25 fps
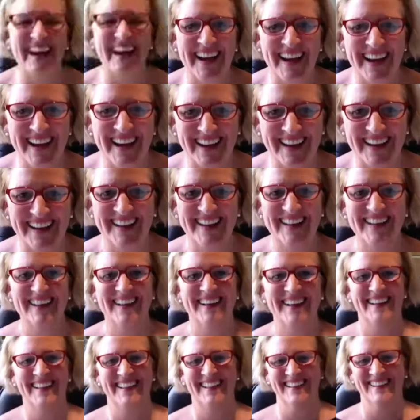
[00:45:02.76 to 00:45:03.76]

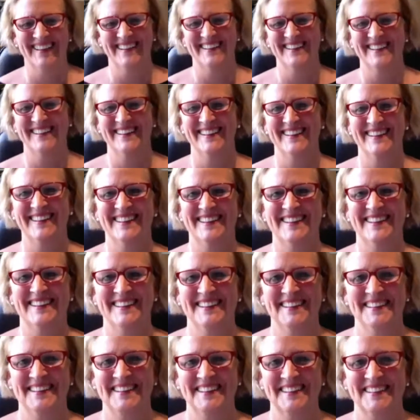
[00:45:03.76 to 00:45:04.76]
and just feel
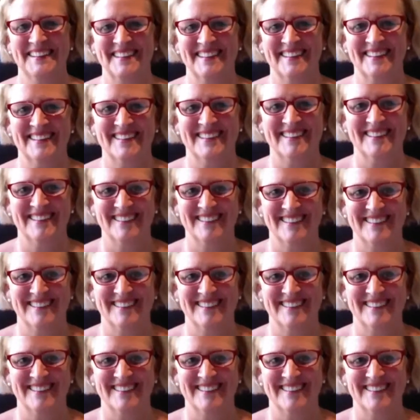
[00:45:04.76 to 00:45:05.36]
better